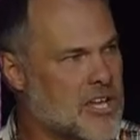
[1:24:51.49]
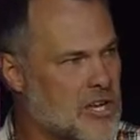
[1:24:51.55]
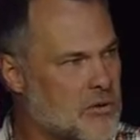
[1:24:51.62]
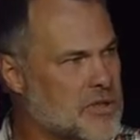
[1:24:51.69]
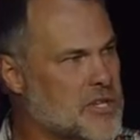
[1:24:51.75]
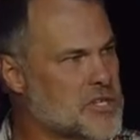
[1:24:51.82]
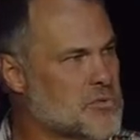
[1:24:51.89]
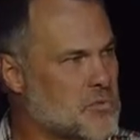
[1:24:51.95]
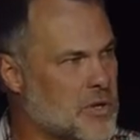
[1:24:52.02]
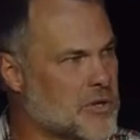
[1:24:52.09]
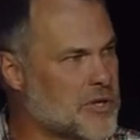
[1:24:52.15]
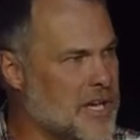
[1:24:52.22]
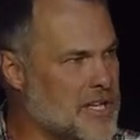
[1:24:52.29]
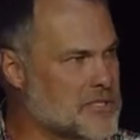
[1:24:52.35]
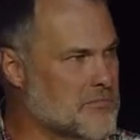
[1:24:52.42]
And you know what this
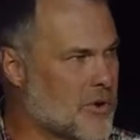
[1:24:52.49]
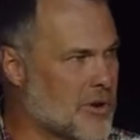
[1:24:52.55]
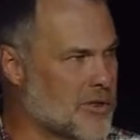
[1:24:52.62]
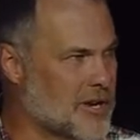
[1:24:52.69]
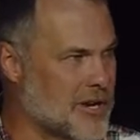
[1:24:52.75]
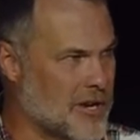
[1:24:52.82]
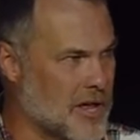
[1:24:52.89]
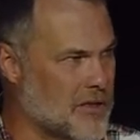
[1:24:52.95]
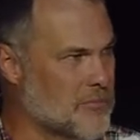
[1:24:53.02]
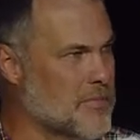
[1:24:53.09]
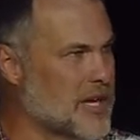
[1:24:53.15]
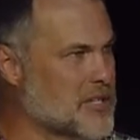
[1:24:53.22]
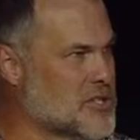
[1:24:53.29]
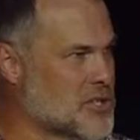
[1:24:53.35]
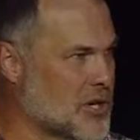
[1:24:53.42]
world needs more than another
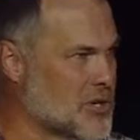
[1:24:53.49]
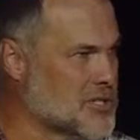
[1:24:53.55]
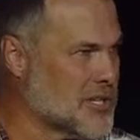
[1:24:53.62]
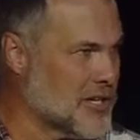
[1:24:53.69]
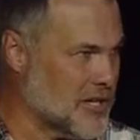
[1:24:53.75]
big church